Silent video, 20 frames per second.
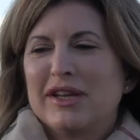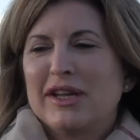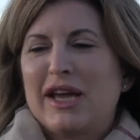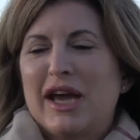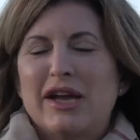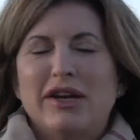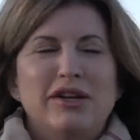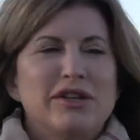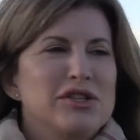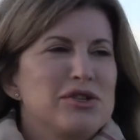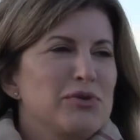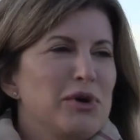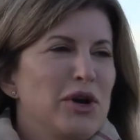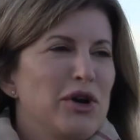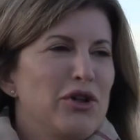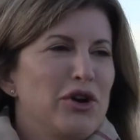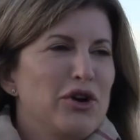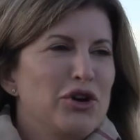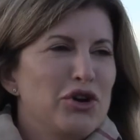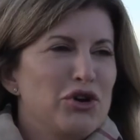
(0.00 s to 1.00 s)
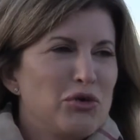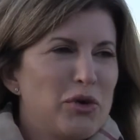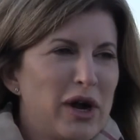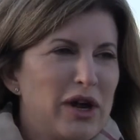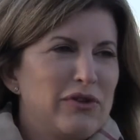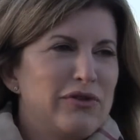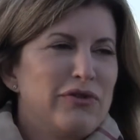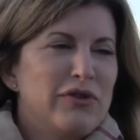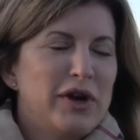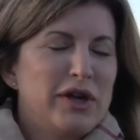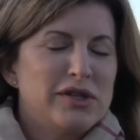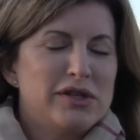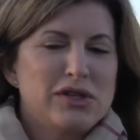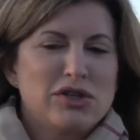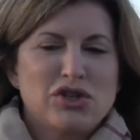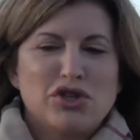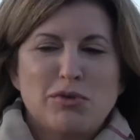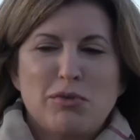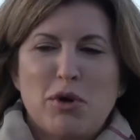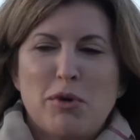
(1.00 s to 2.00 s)
Canada and Israel are great friends,
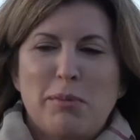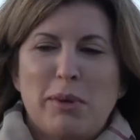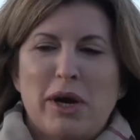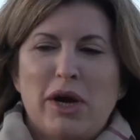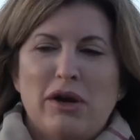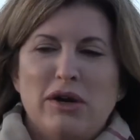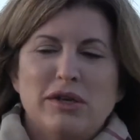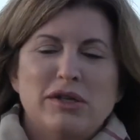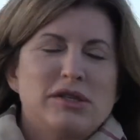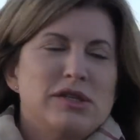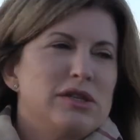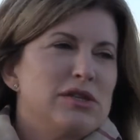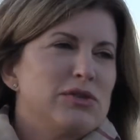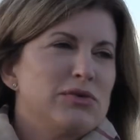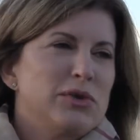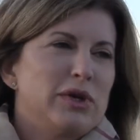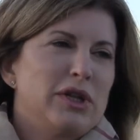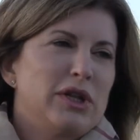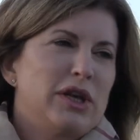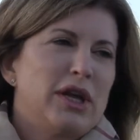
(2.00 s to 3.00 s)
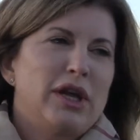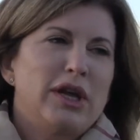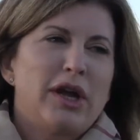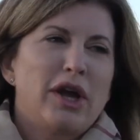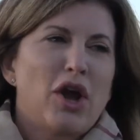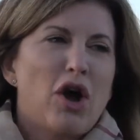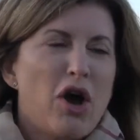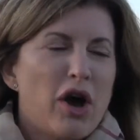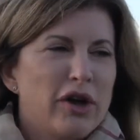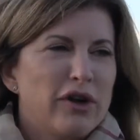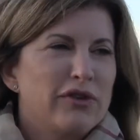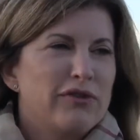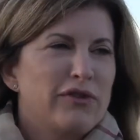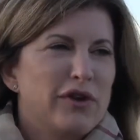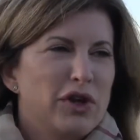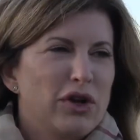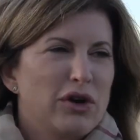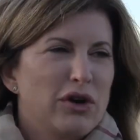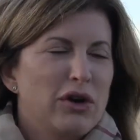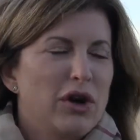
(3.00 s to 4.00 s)
and Shimon Peres is really an iconic
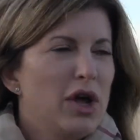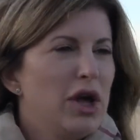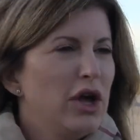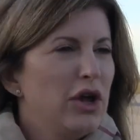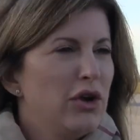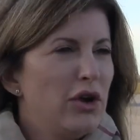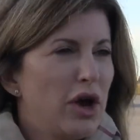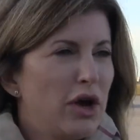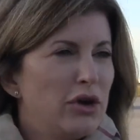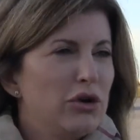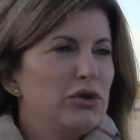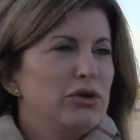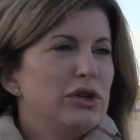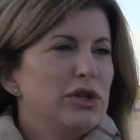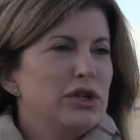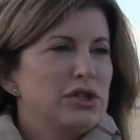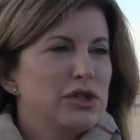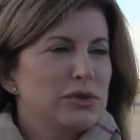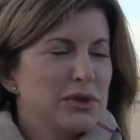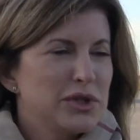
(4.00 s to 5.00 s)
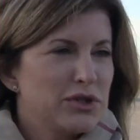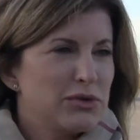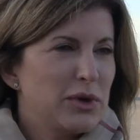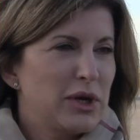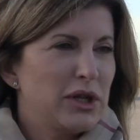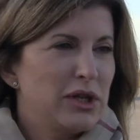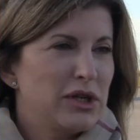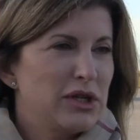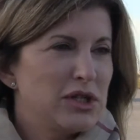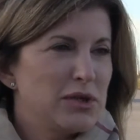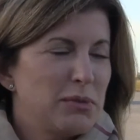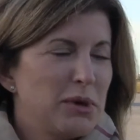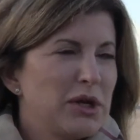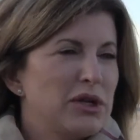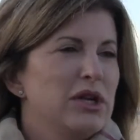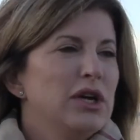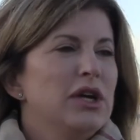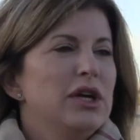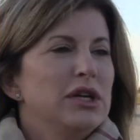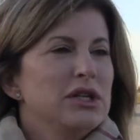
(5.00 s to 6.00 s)
figure, not only to Israelis but
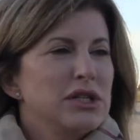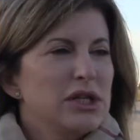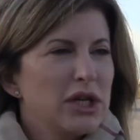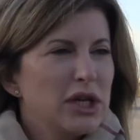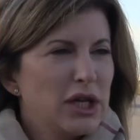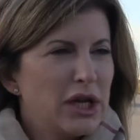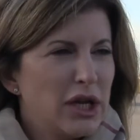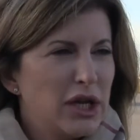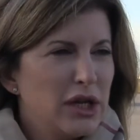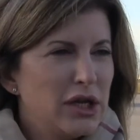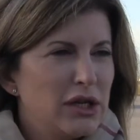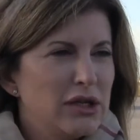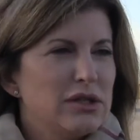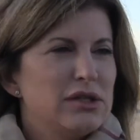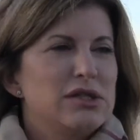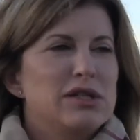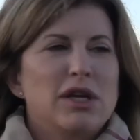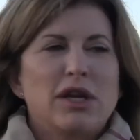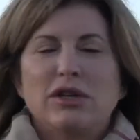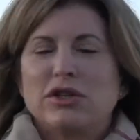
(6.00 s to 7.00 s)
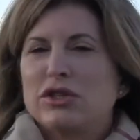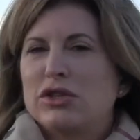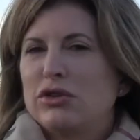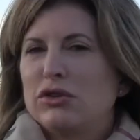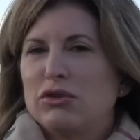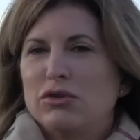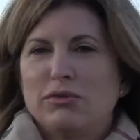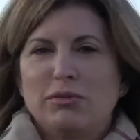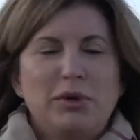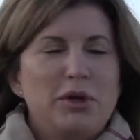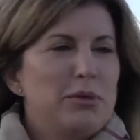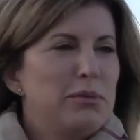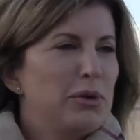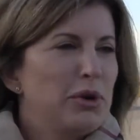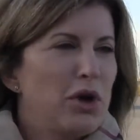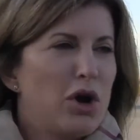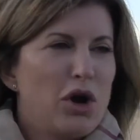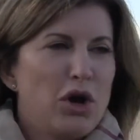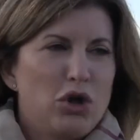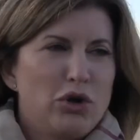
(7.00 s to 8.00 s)
to Canadians and to
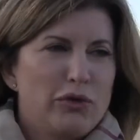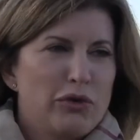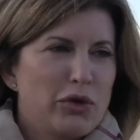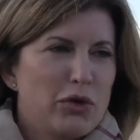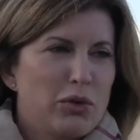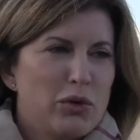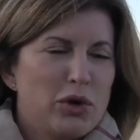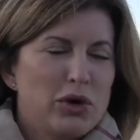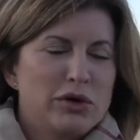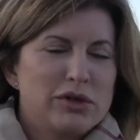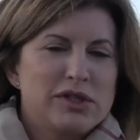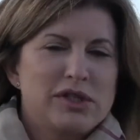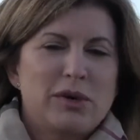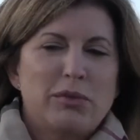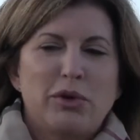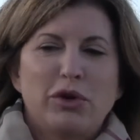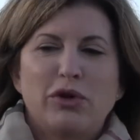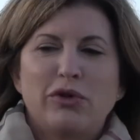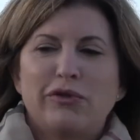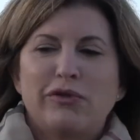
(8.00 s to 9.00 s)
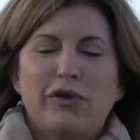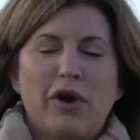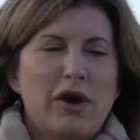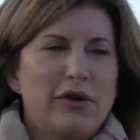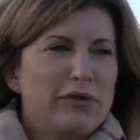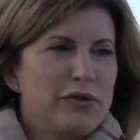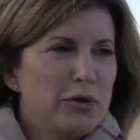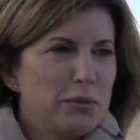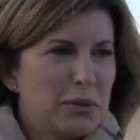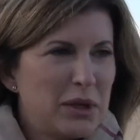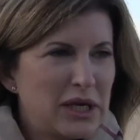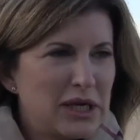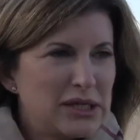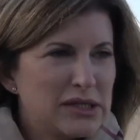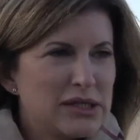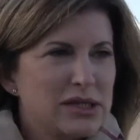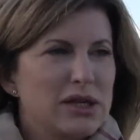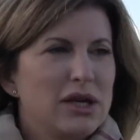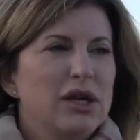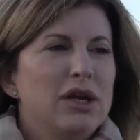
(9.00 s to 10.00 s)
people all over the world. Someone who fought for
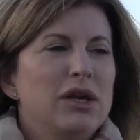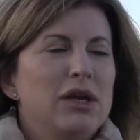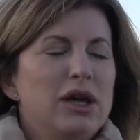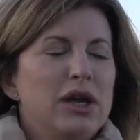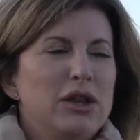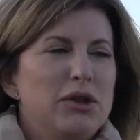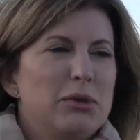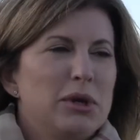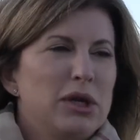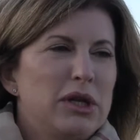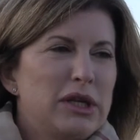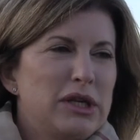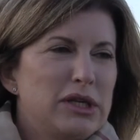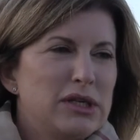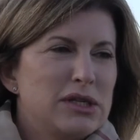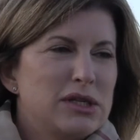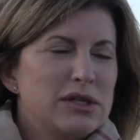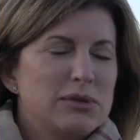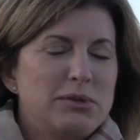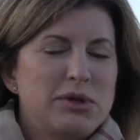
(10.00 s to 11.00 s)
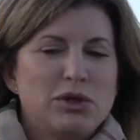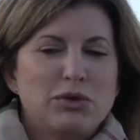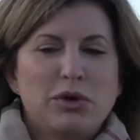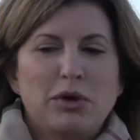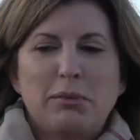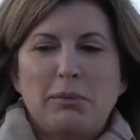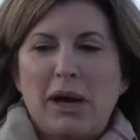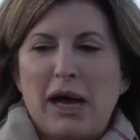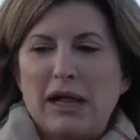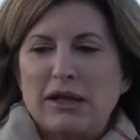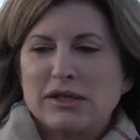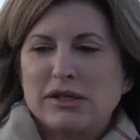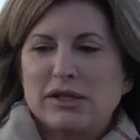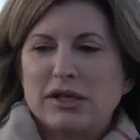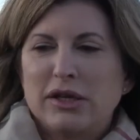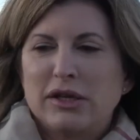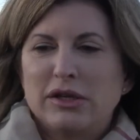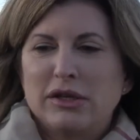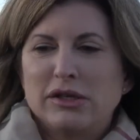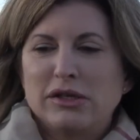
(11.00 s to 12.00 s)
peace in the Middle East between
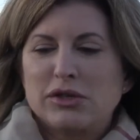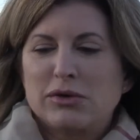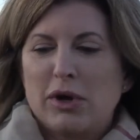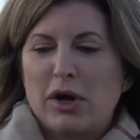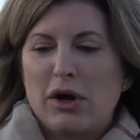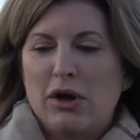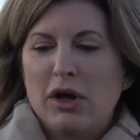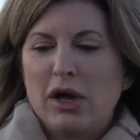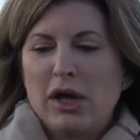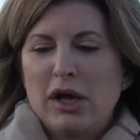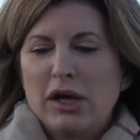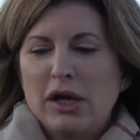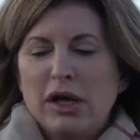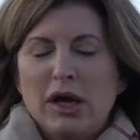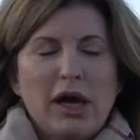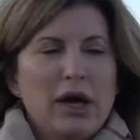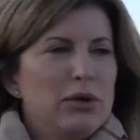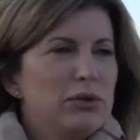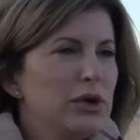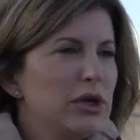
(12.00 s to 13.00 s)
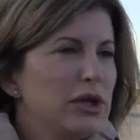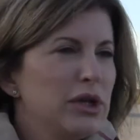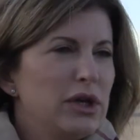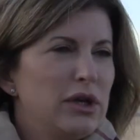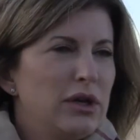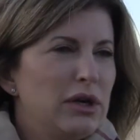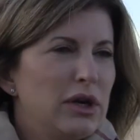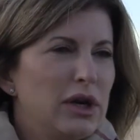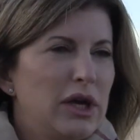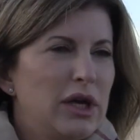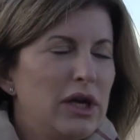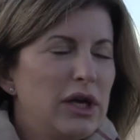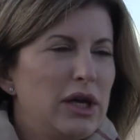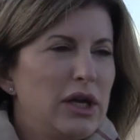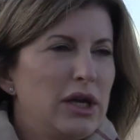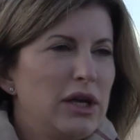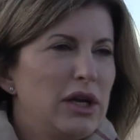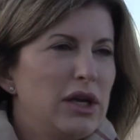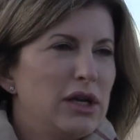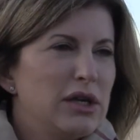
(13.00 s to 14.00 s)
Palestine and Israel. And really,
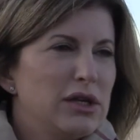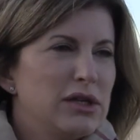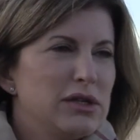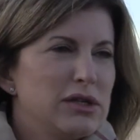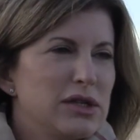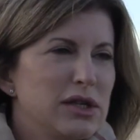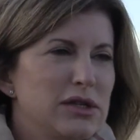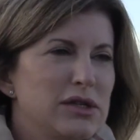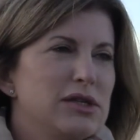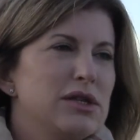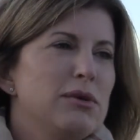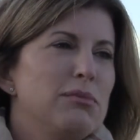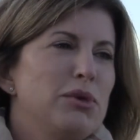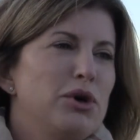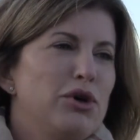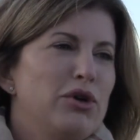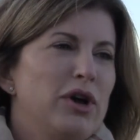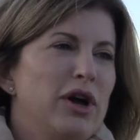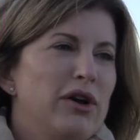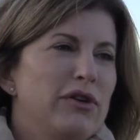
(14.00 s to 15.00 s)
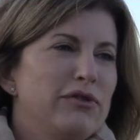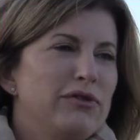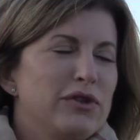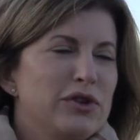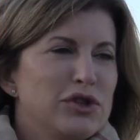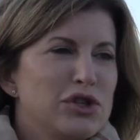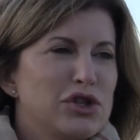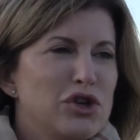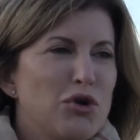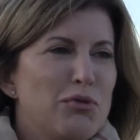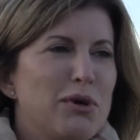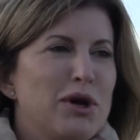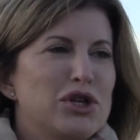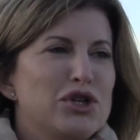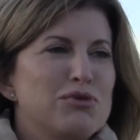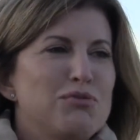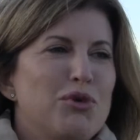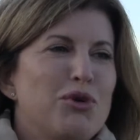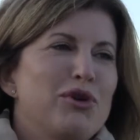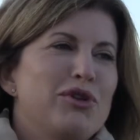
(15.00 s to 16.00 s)
he is a symbol of so
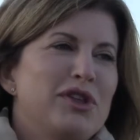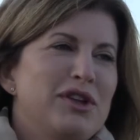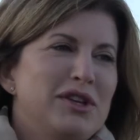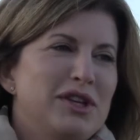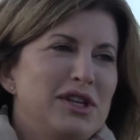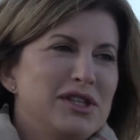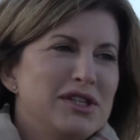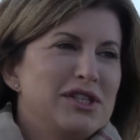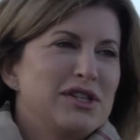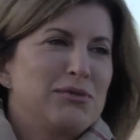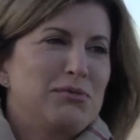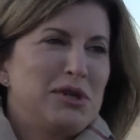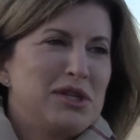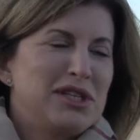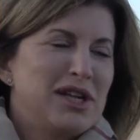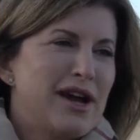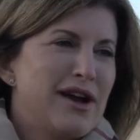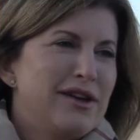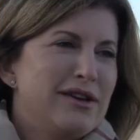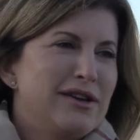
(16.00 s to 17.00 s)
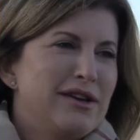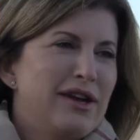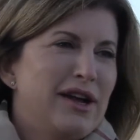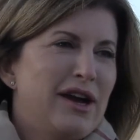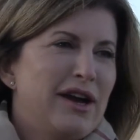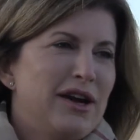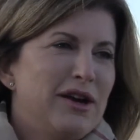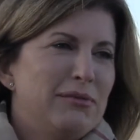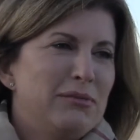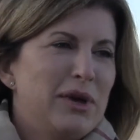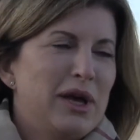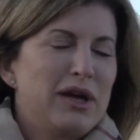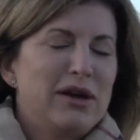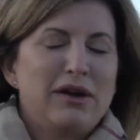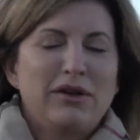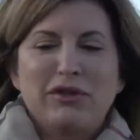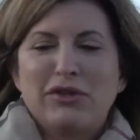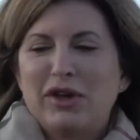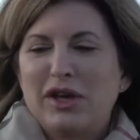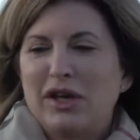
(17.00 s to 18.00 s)
much more that needs to be done. Um, and
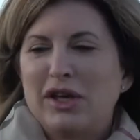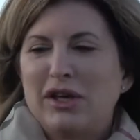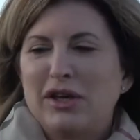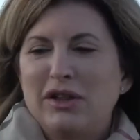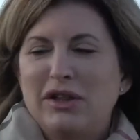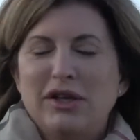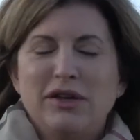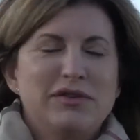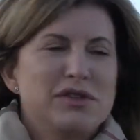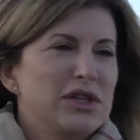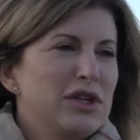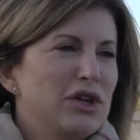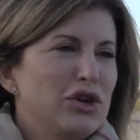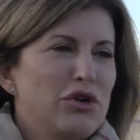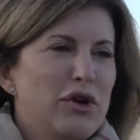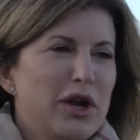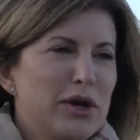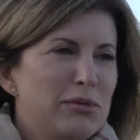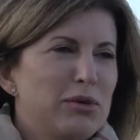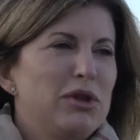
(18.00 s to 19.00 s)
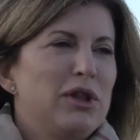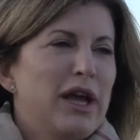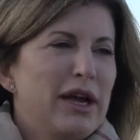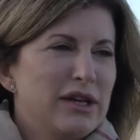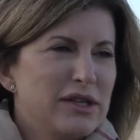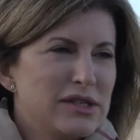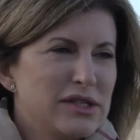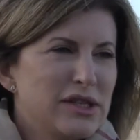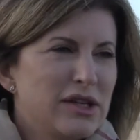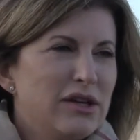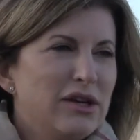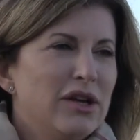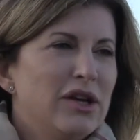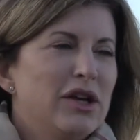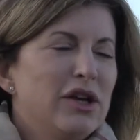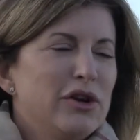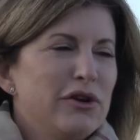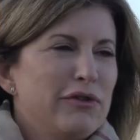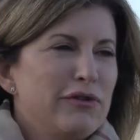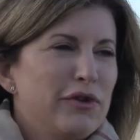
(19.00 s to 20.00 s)
I think he leaves an incredible legacy
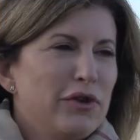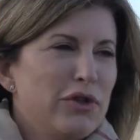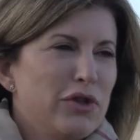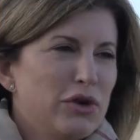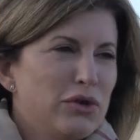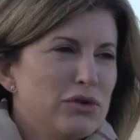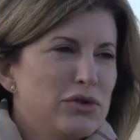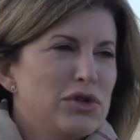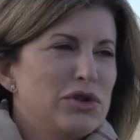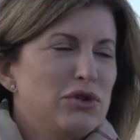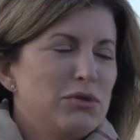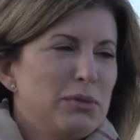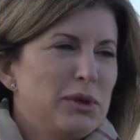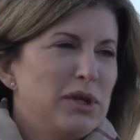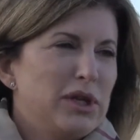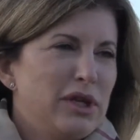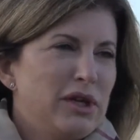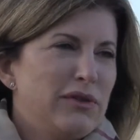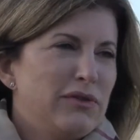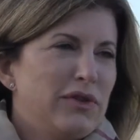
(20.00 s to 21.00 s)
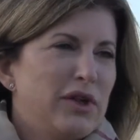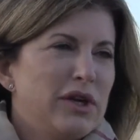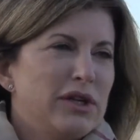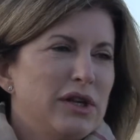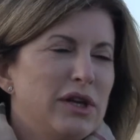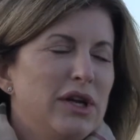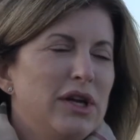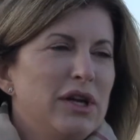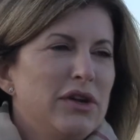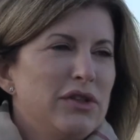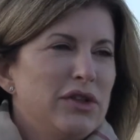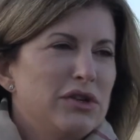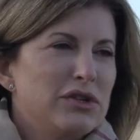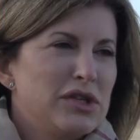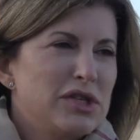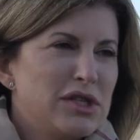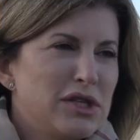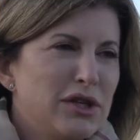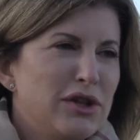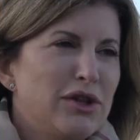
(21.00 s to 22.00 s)
for those who believe that
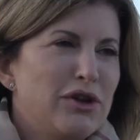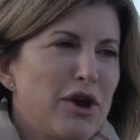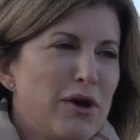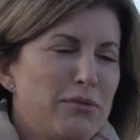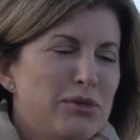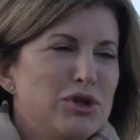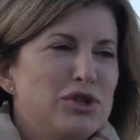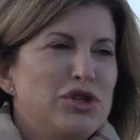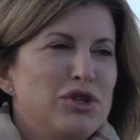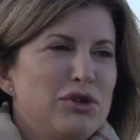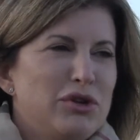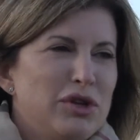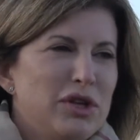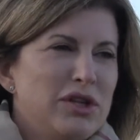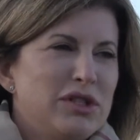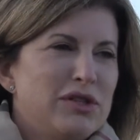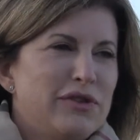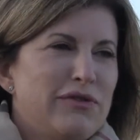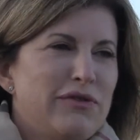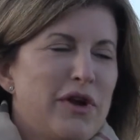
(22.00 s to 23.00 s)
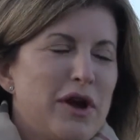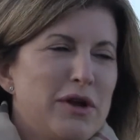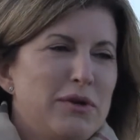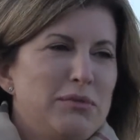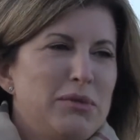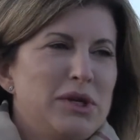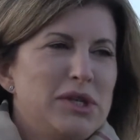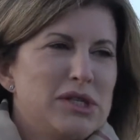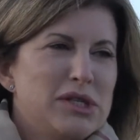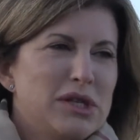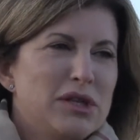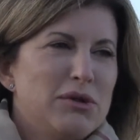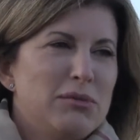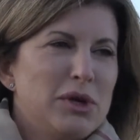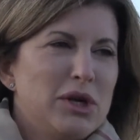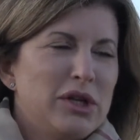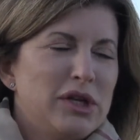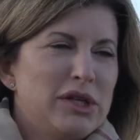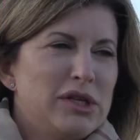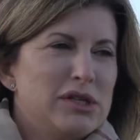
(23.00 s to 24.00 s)
there's still an opportunity to find peace in the
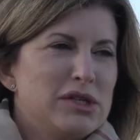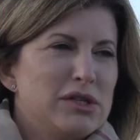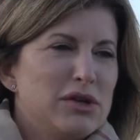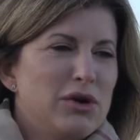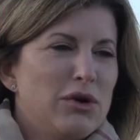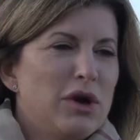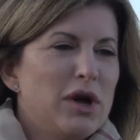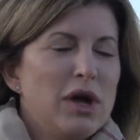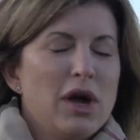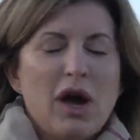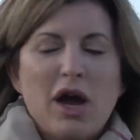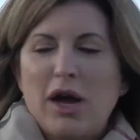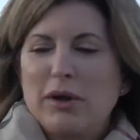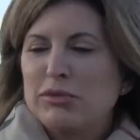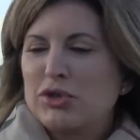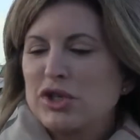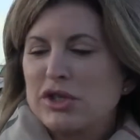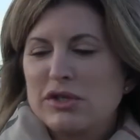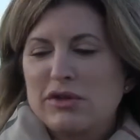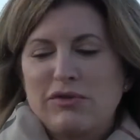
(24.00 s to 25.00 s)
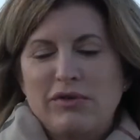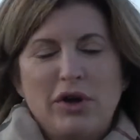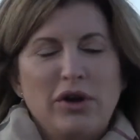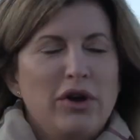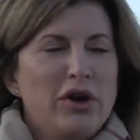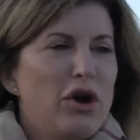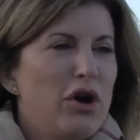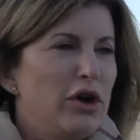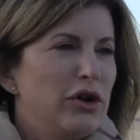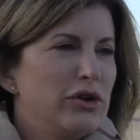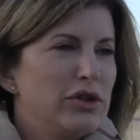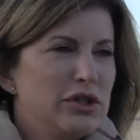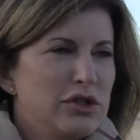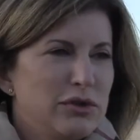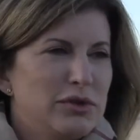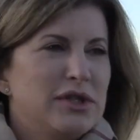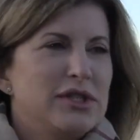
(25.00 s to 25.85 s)
Middle East. So I'm just very honored to